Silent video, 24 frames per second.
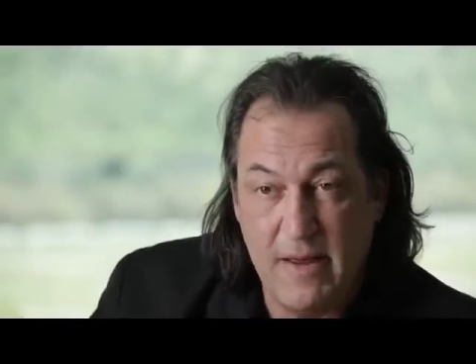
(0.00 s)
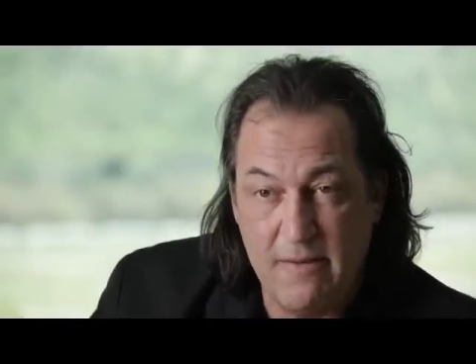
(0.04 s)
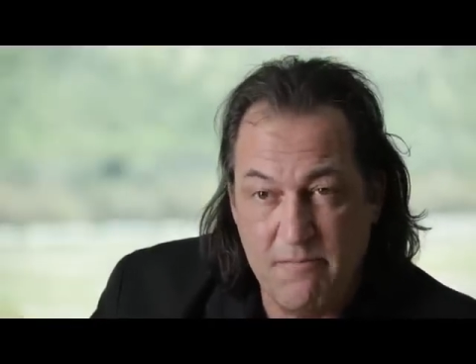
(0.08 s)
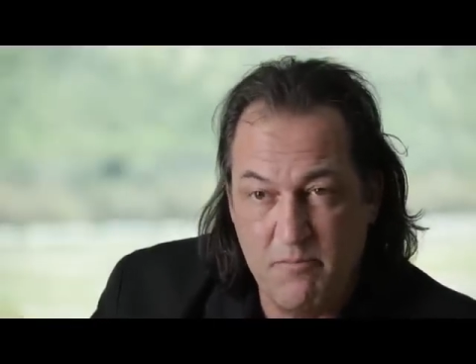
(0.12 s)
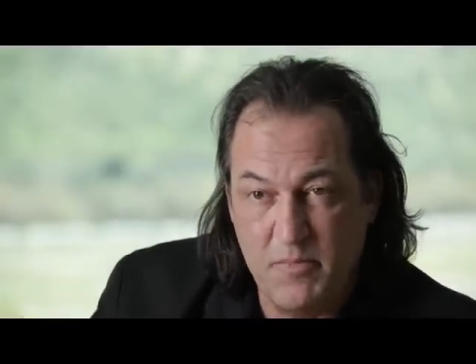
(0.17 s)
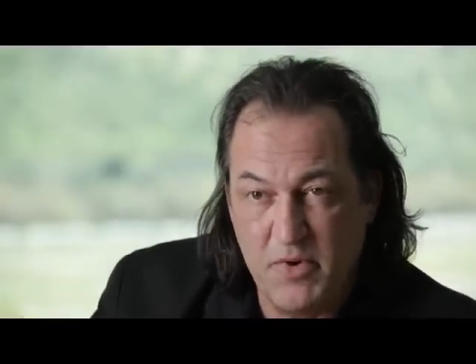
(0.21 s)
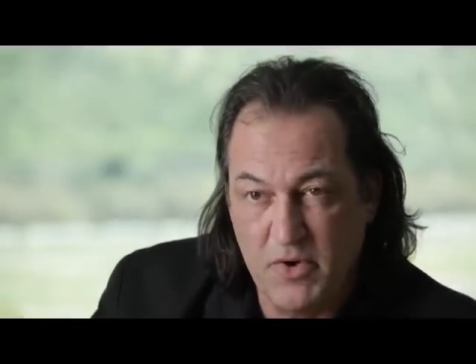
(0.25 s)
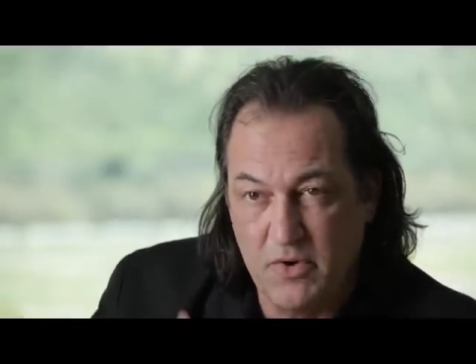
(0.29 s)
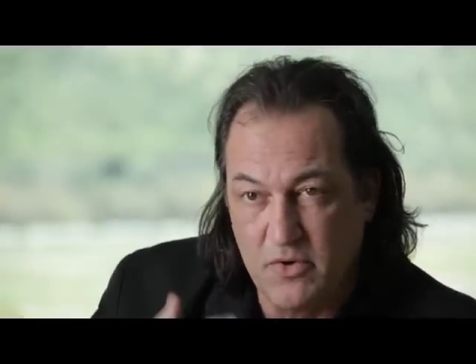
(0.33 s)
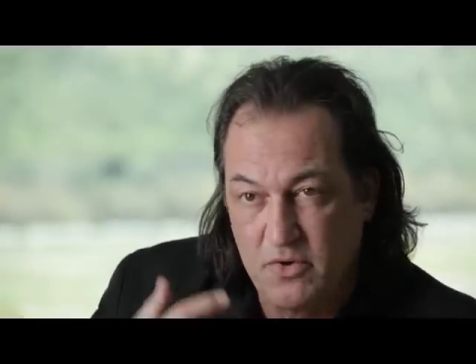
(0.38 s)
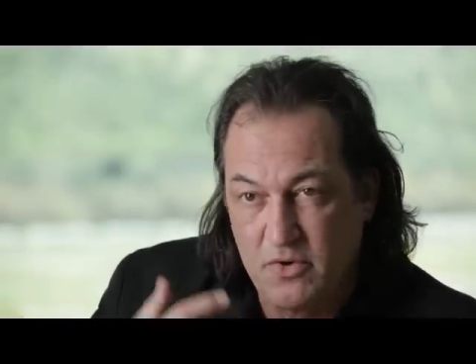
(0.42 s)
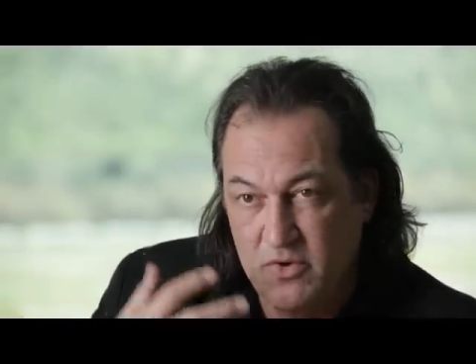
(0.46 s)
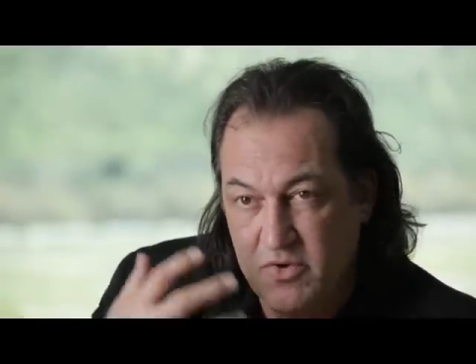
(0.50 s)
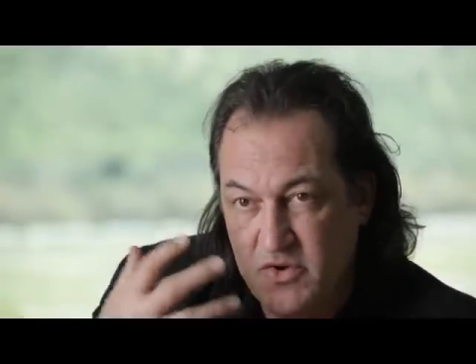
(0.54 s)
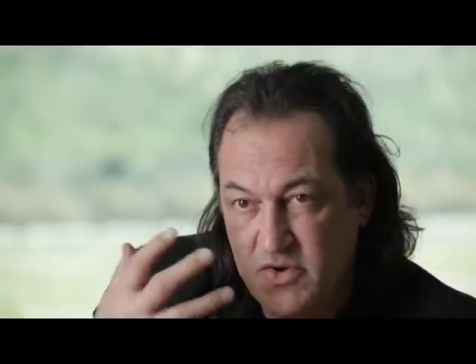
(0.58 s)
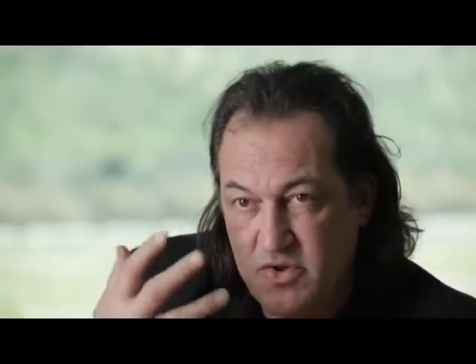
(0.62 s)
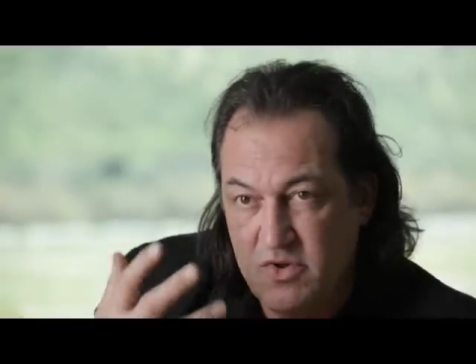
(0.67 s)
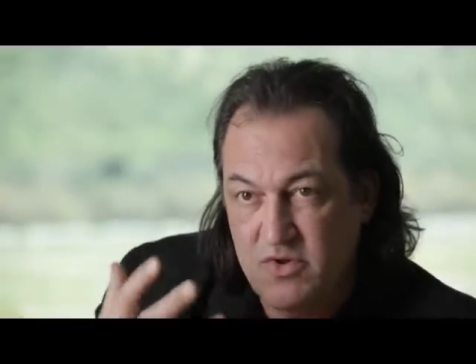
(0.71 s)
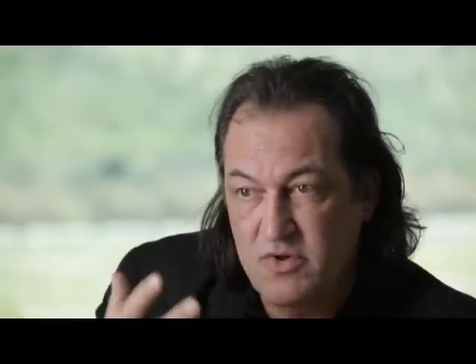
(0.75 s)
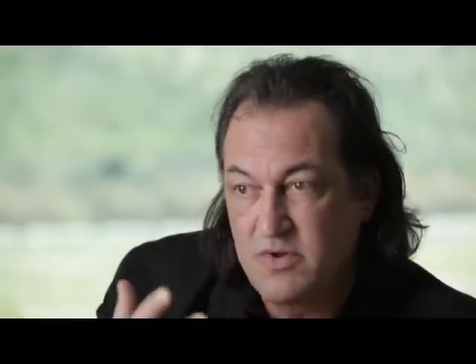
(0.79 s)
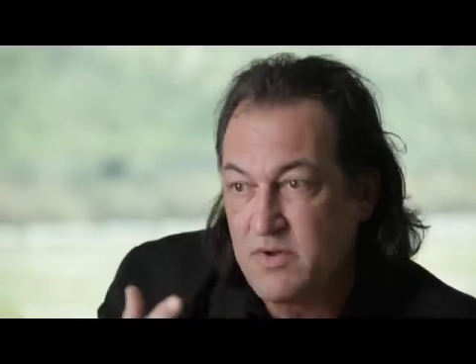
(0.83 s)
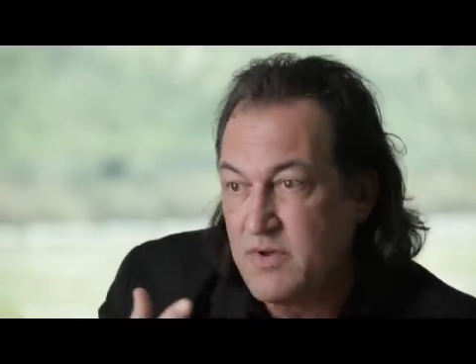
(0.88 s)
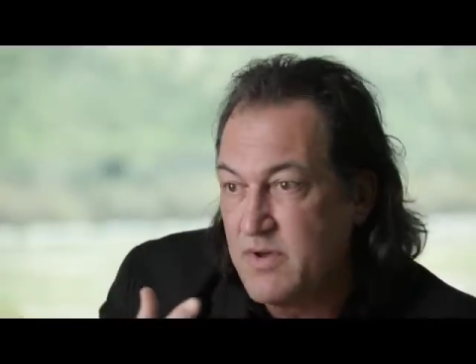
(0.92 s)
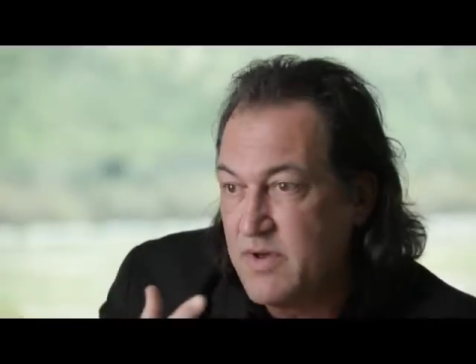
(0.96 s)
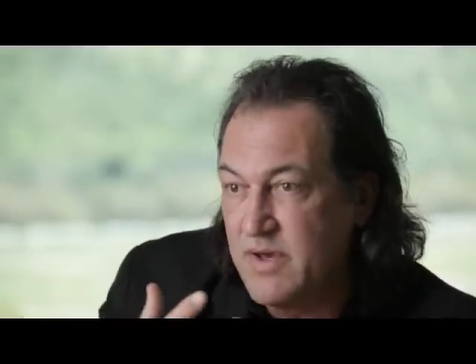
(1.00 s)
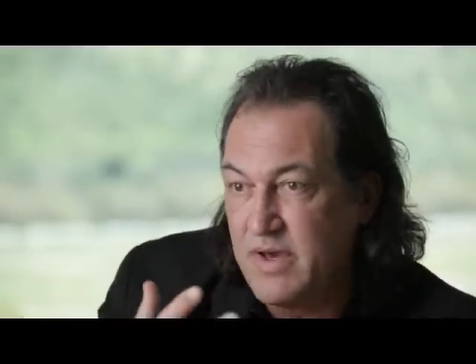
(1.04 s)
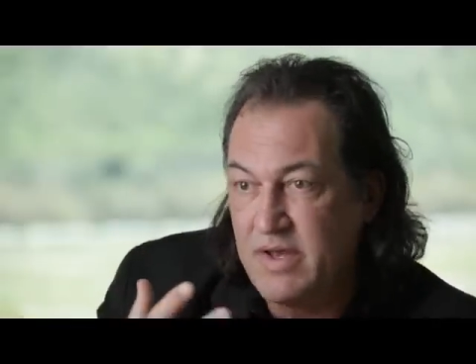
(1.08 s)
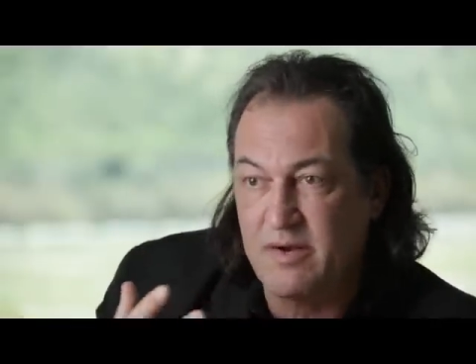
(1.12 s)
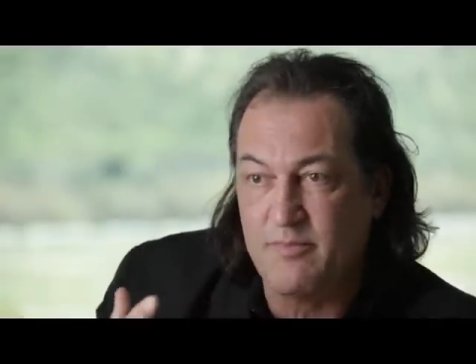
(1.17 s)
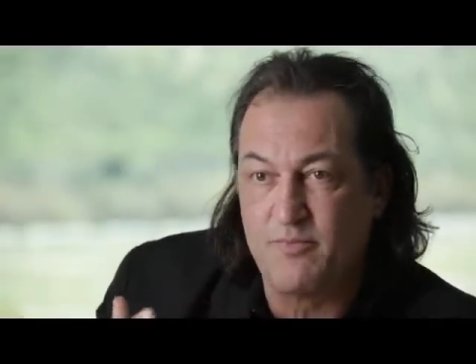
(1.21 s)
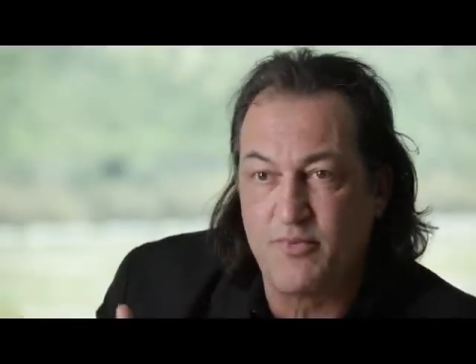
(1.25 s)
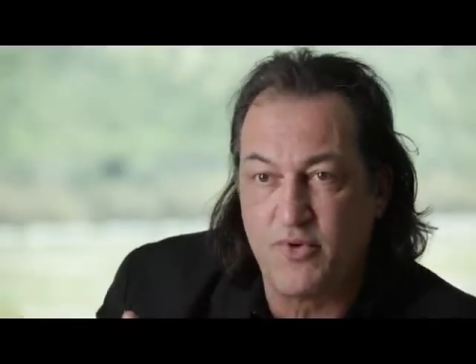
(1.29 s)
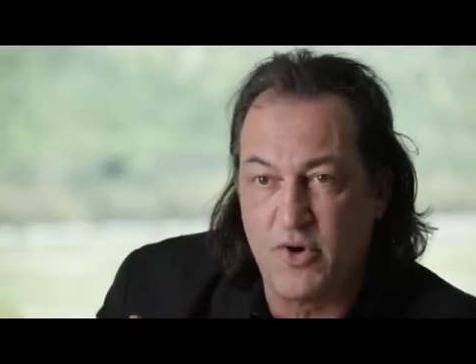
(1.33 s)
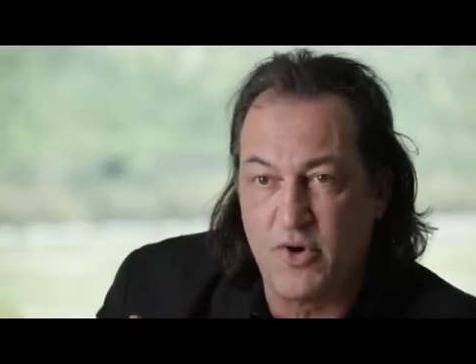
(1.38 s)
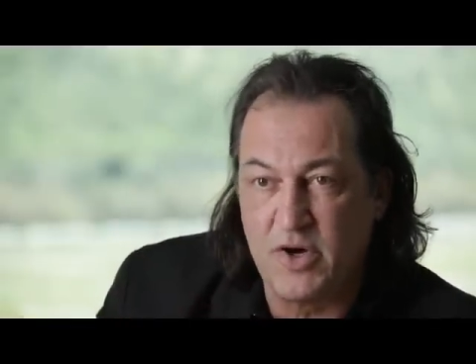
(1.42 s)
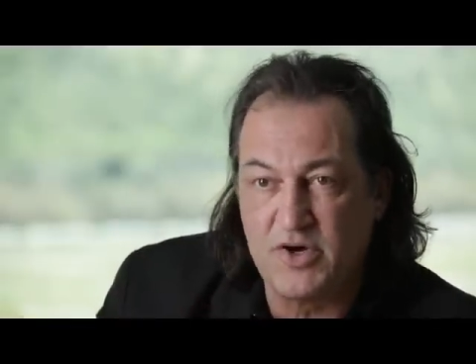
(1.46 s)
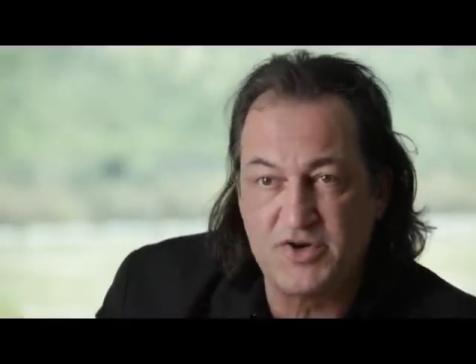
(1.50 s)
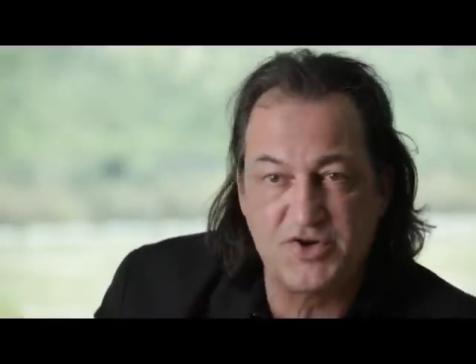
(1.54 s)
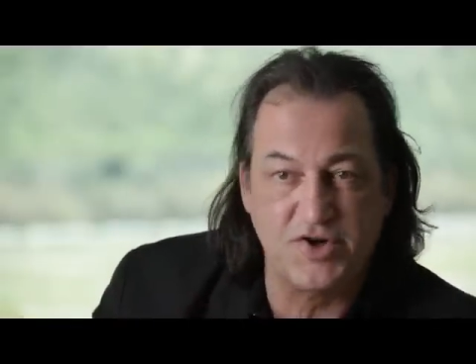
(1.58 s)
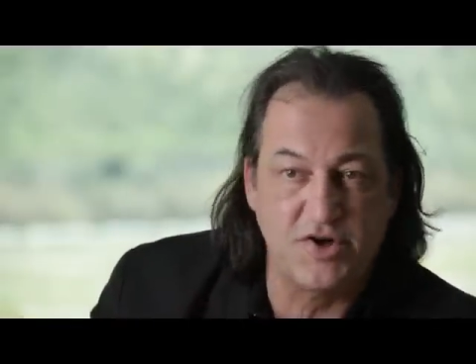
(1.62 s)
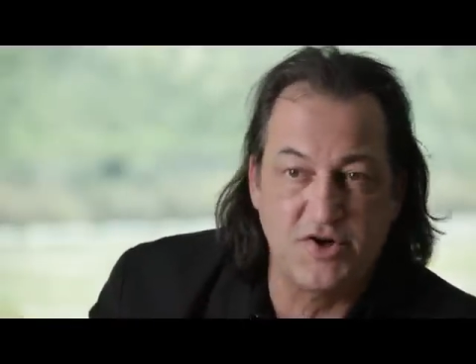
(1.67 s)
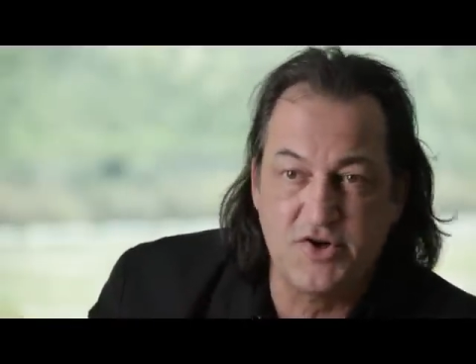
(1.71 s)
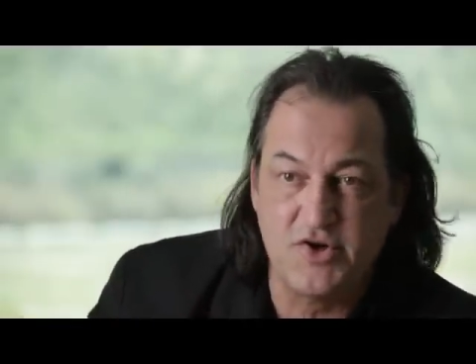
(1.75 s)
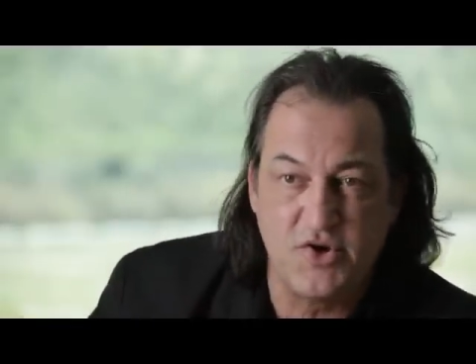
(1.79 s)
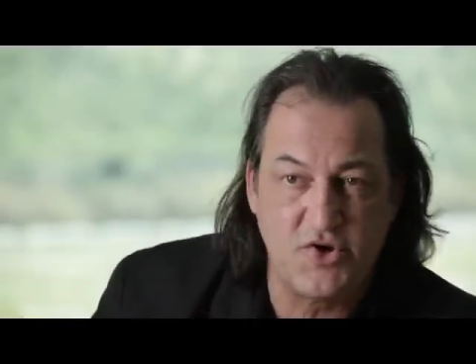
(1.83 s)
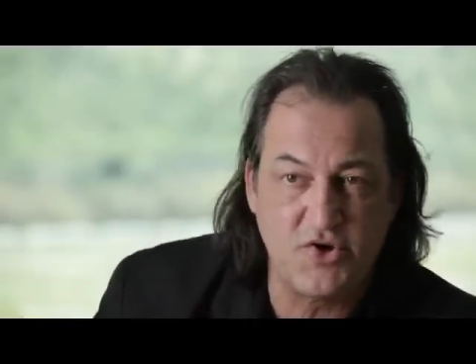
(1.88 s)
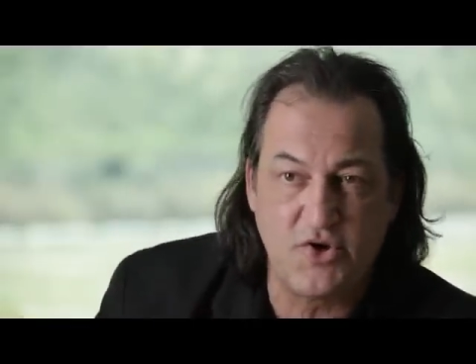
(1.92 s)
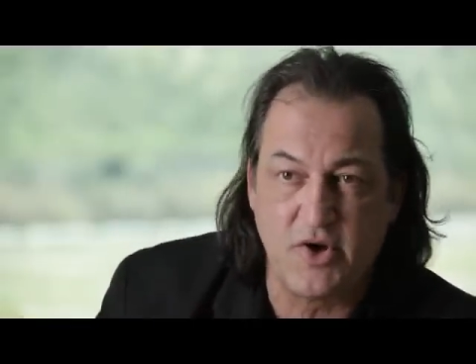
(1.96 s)
and builds an
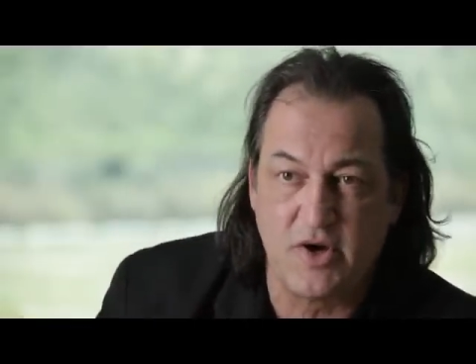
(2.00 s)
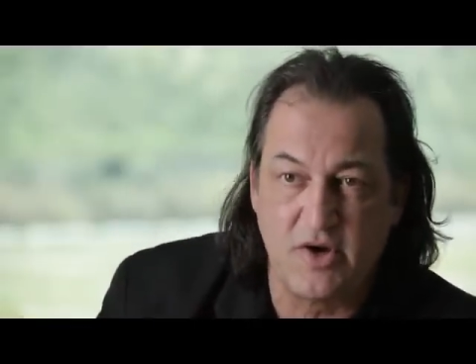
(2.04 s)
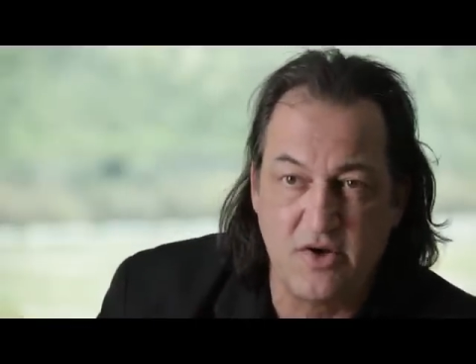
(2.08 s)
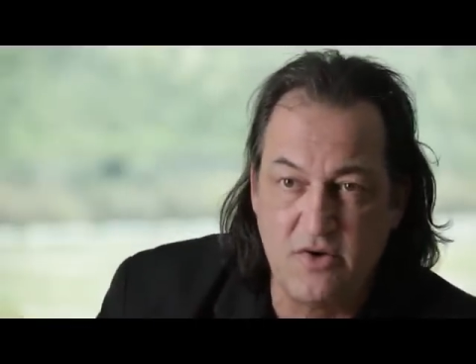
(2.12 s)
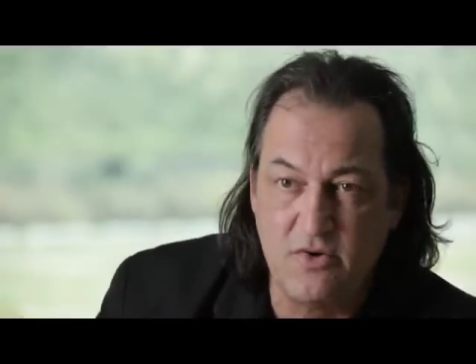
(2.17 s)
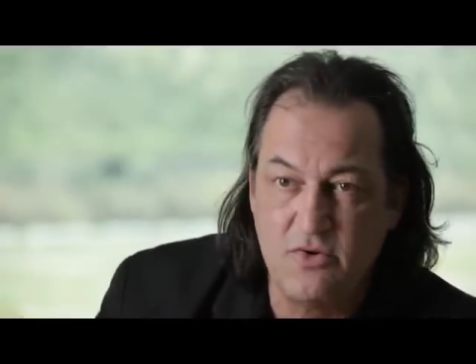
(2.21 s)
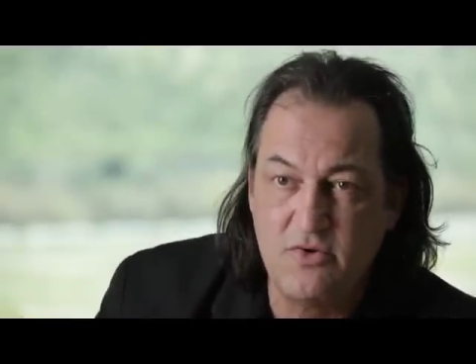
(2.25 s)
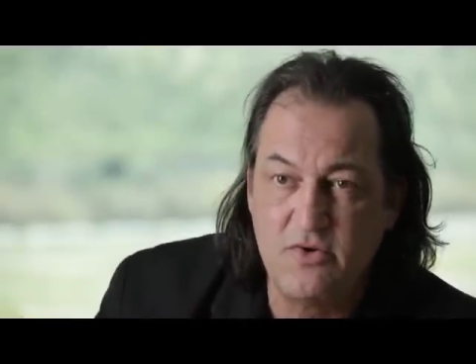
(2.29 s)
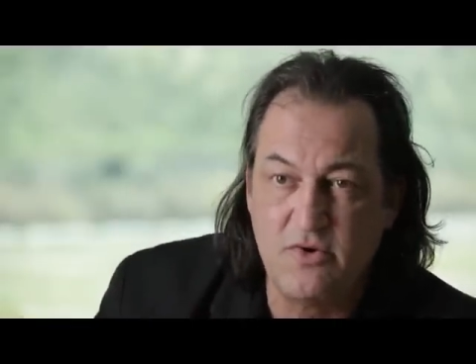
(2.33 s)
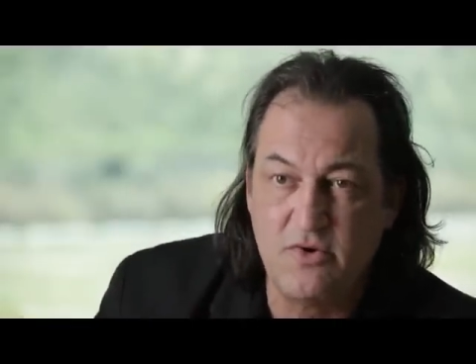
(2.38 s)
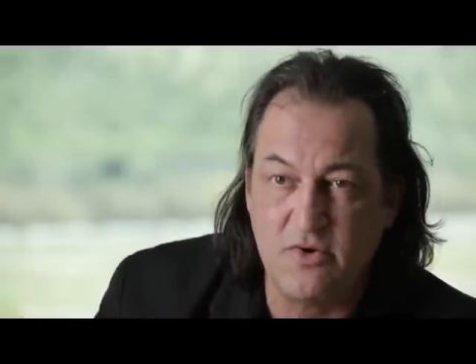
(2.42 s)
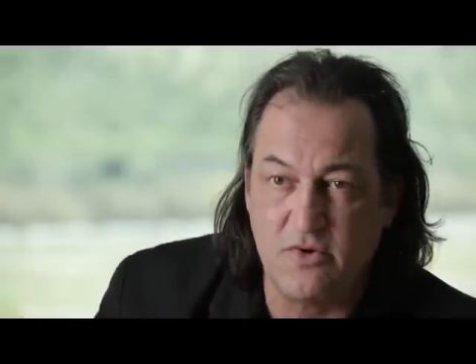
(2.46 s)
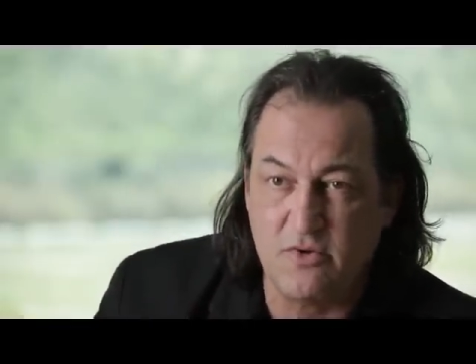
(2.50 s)
impression, just like you